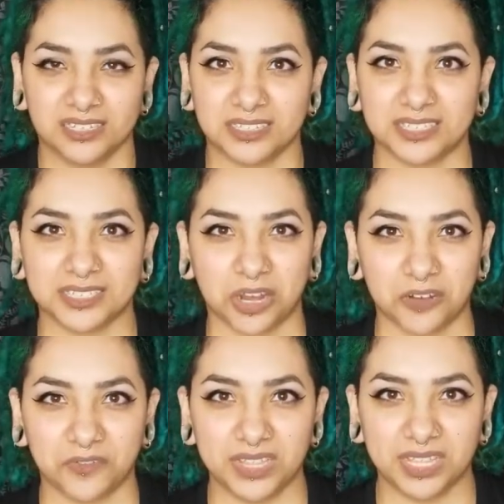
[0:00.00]

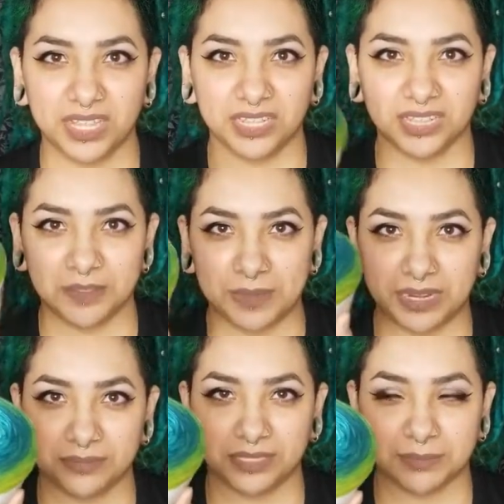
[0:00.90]
scarfy thing that
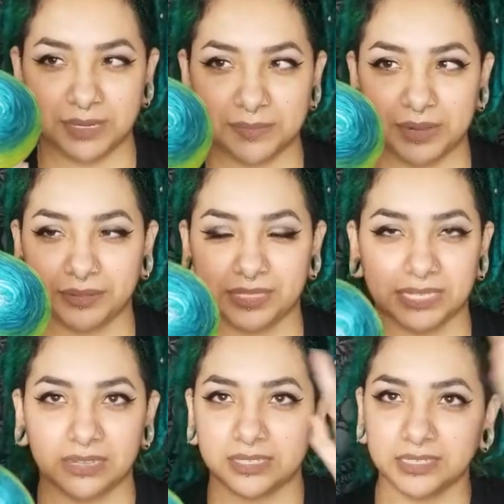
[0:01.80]
somebody made with this.
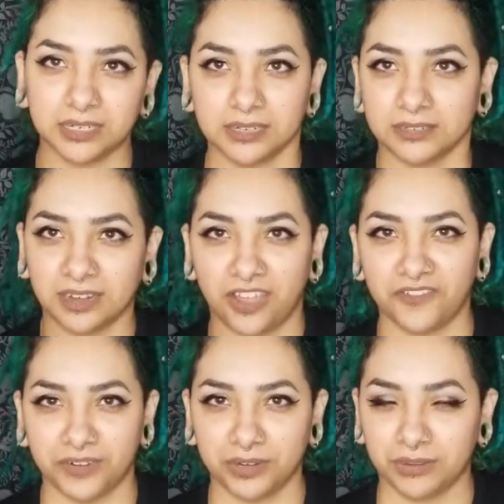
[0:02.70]
I'll insert a
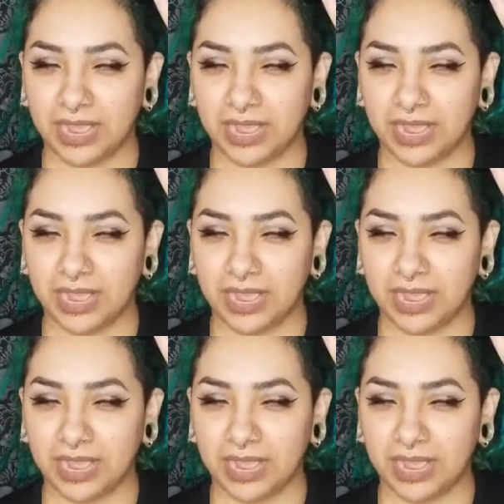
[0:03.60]
photo.